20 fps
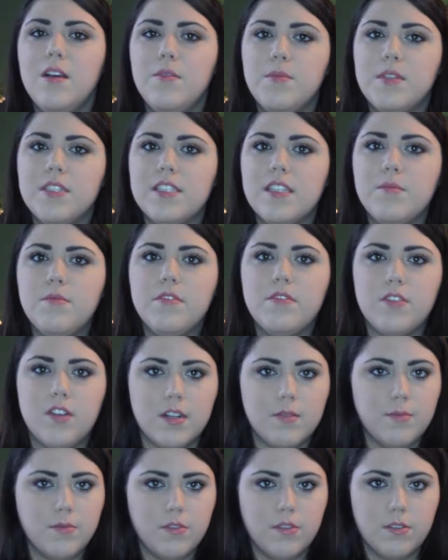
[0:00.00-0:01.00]
But some of
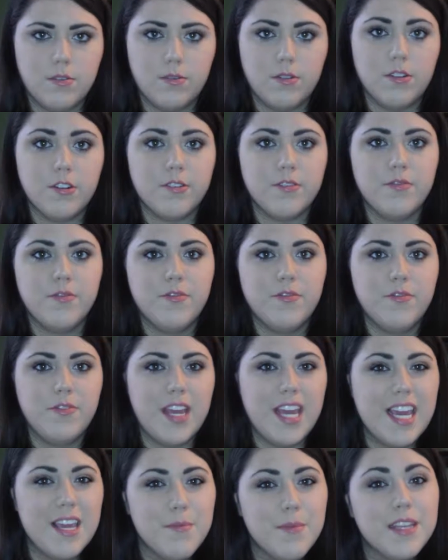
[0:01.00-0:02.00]
our more
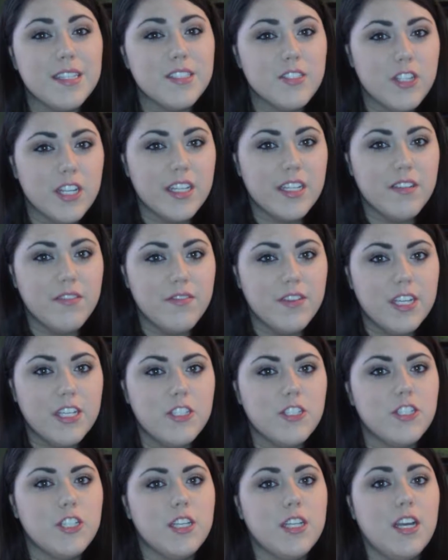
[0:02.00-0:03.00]
famous
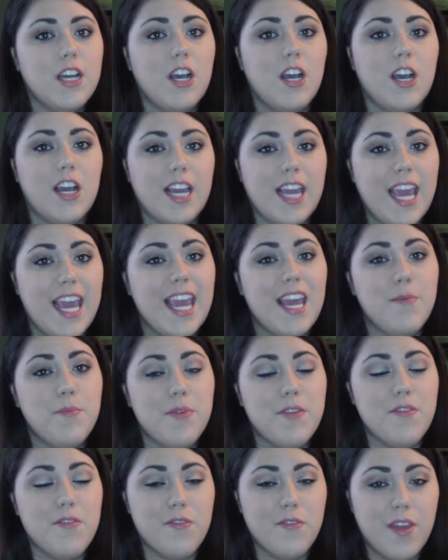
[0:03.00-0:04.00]
jellyfish can
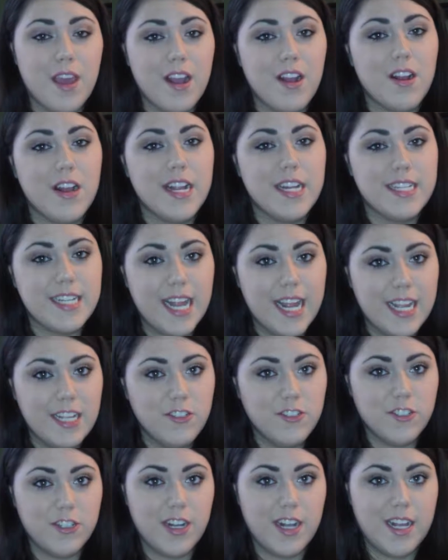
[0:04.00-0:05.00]
be very
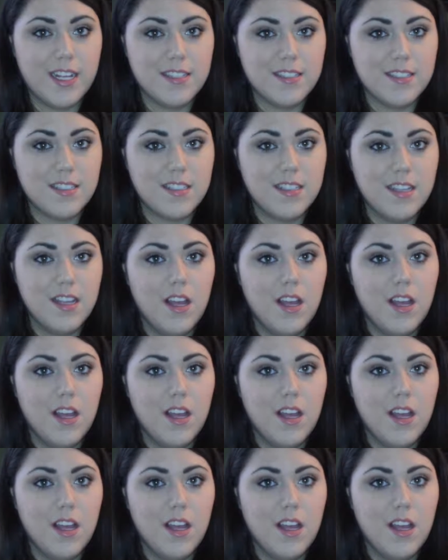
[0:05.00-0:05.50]
dangerous.